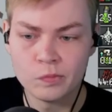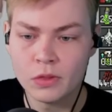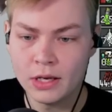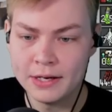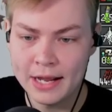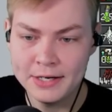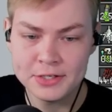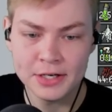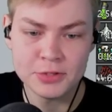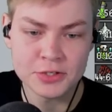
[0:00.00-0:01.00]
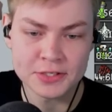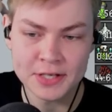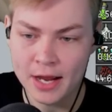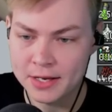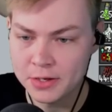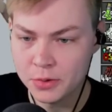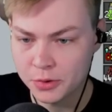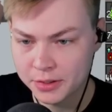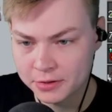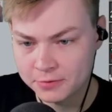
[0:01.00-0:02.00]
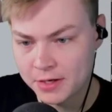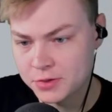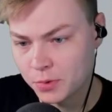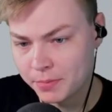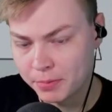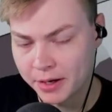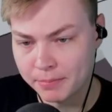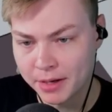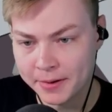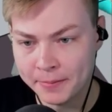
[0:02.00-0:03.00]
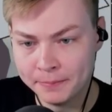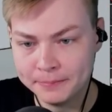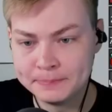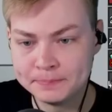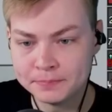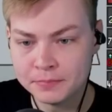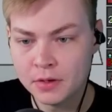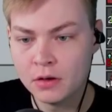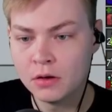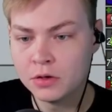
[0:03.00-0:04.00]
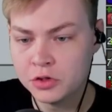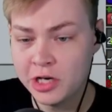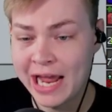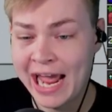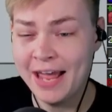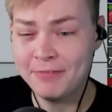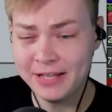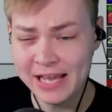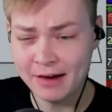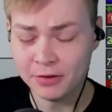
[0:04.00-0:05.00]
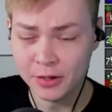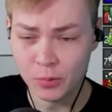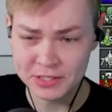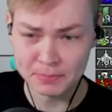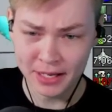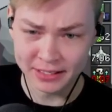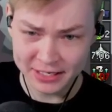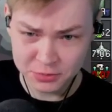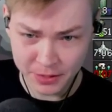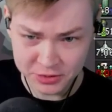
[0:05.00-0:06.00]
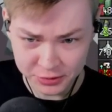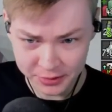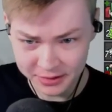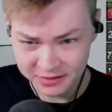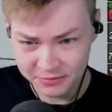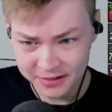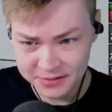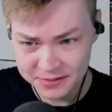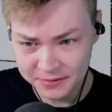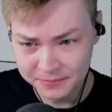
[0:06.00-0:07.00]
And anytime she's attacking you during this phase, you want to be praying melee. She heavily, heavily weights melee, especially during this phase.